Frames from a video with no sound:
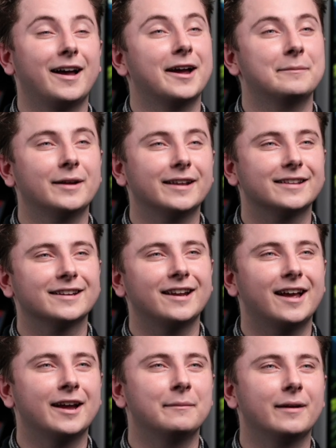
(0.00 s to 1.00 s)
Hi, I'm Nathan.
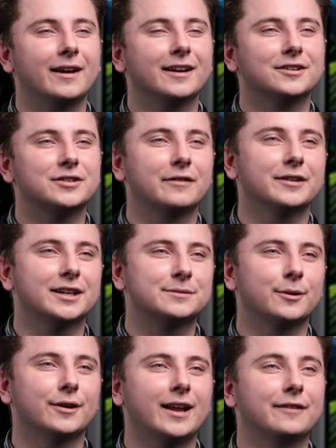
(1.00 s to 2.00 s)
I'm a travel
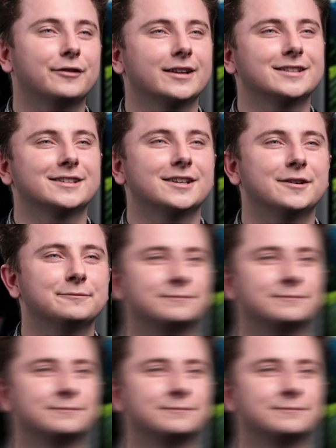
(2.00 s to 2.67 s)
expert at Flight Centre.